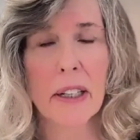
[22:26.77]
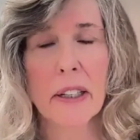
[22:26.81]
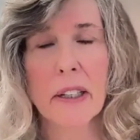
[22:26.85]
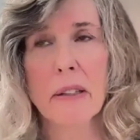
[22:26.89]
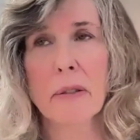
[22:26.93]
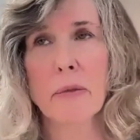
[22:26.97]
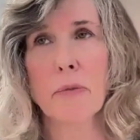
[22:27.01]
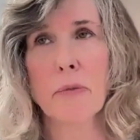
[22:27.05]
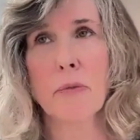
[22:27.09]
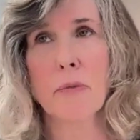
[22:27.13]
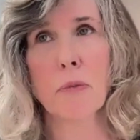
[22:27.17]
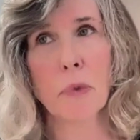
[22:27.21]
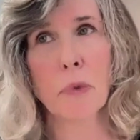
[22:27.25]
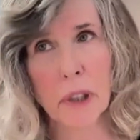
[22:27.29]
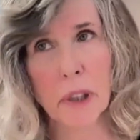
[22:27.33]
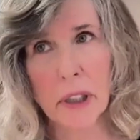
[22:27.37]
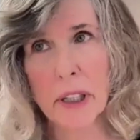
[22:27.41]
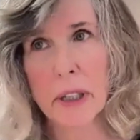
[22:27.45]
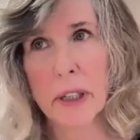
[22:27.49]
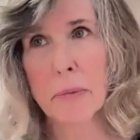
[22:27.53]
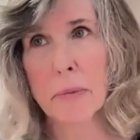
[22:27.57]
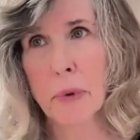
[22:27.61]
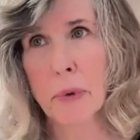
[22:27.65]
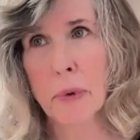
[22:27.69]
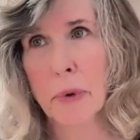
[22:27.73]
It's
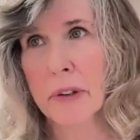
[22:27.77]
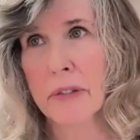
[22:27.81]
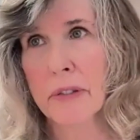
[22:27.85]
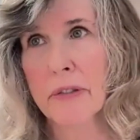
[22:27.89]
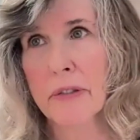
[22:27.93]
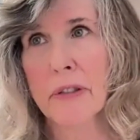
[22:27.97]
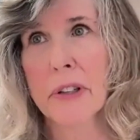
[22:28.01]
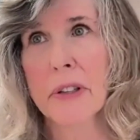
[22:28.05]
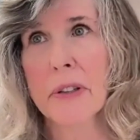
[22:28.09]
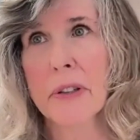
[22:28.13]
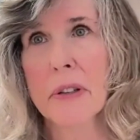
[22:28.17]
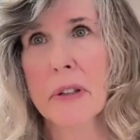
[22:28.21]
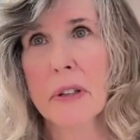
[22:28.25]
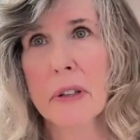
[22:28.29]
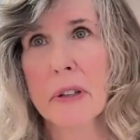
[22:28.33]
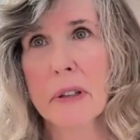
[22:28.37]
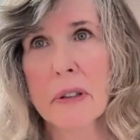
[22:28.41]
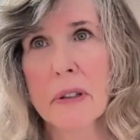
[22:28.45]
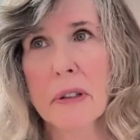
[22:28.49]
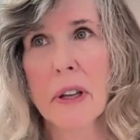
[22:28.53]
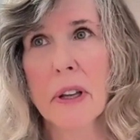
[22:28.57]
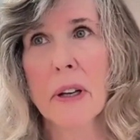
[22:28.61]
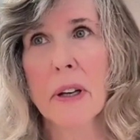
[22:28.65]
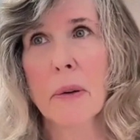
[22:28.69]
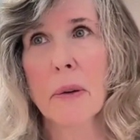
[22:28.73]
really important, for
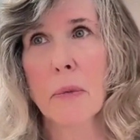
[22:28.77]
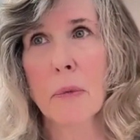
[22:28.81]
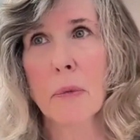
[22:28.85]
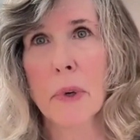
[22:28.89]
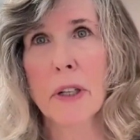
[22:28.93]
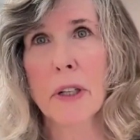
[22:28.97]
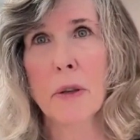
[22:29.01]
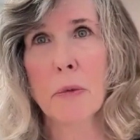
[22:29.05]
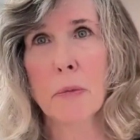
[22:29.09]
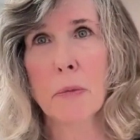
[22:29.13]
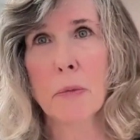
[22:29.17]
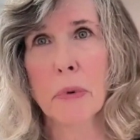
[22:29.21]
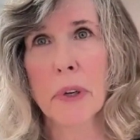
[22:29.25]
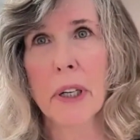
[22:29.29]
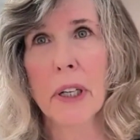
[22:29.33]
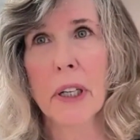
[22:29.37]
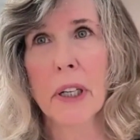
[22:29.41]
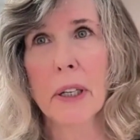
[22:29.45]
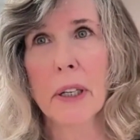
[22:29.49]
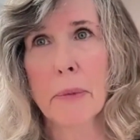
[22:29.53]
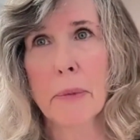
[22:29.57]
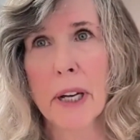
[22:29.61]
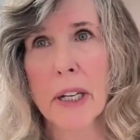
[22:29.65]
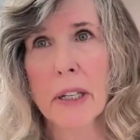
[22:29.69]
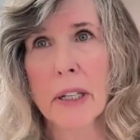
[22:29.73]
instance, that when you bring
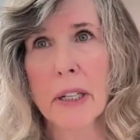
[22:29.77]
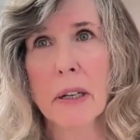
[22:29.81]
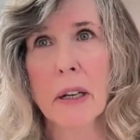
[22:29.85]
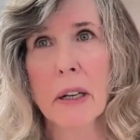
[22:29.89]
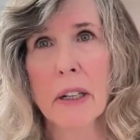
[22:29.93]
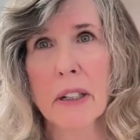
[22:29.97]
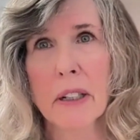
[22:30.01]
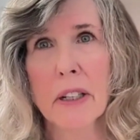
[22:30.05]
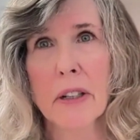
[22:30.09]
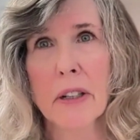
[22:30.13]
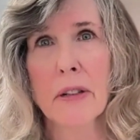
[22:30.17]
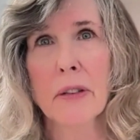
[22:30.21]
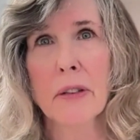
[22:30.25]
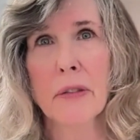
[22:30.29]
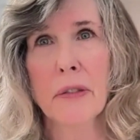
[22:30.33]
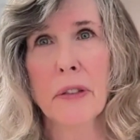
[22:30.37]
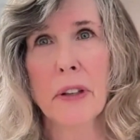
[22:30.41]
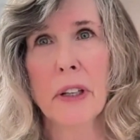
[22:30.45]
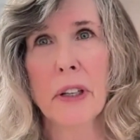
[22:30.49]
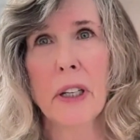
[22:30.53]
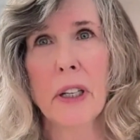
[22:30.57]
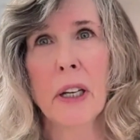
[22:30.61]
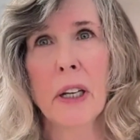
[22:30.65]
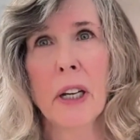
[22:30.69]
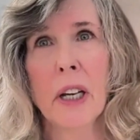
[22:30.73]
in myotonic
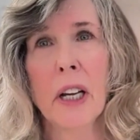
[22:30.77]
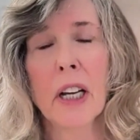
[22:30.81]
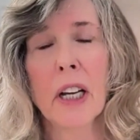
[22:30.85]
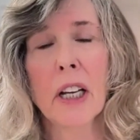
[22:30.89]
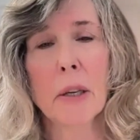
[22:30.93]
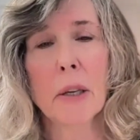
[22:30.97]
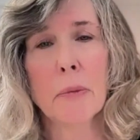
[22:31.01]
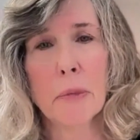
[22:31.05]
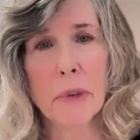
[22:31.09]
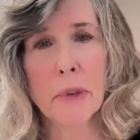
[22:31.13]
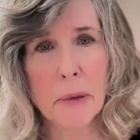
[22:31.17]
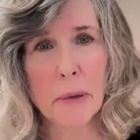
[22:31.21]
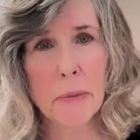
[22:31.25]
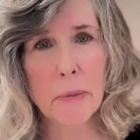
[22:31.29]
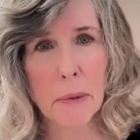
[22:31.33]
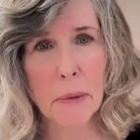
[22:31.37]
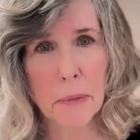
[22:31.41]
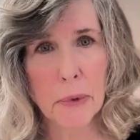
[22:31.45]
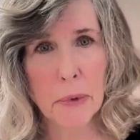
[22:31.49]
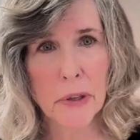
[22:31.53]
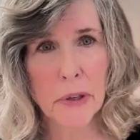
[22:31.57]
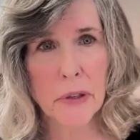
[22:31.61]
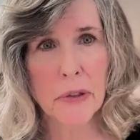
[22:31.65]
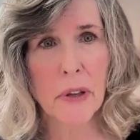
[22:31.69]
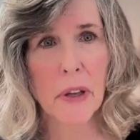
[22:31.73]
dystrophy community
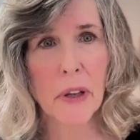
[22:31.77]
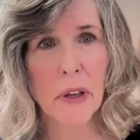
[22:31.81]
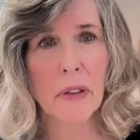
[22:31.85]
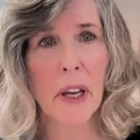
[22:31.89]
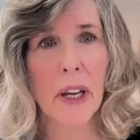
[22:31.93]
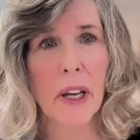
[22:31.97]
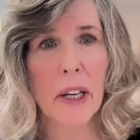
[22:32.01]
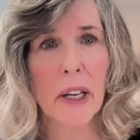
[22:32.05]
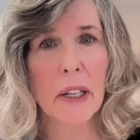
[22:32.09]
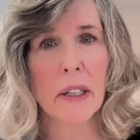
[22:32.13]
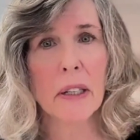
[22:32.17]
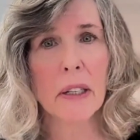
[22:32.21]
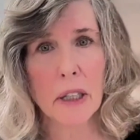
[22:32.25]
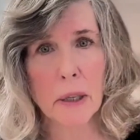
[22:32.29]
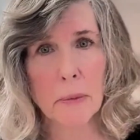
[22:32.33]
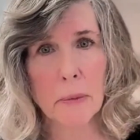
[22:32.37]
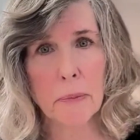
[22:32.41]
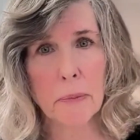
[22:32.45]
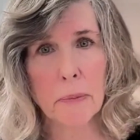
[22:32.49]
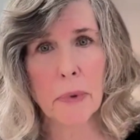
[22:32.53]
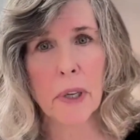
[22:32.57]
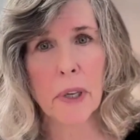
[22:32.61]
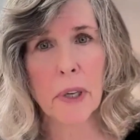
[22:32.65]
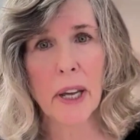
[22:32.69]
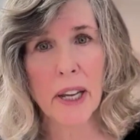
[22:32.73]
members, that they can
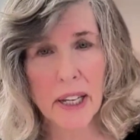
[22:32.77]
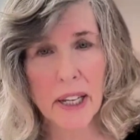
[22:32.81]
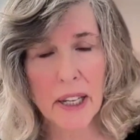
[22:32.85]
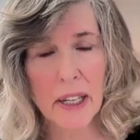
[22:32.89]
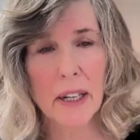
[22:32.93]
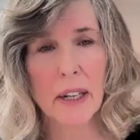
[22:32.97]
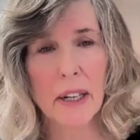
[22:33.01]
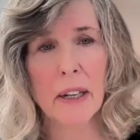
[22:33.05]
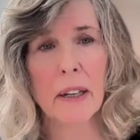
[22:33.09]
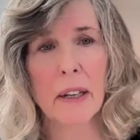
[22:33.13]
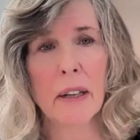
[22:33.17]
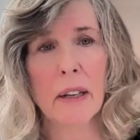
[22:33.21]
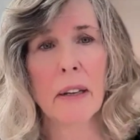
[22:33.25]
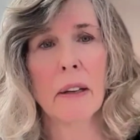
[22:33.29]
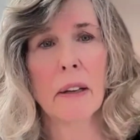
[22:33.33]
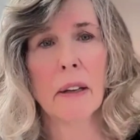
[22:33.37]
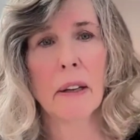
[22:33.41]
sleep in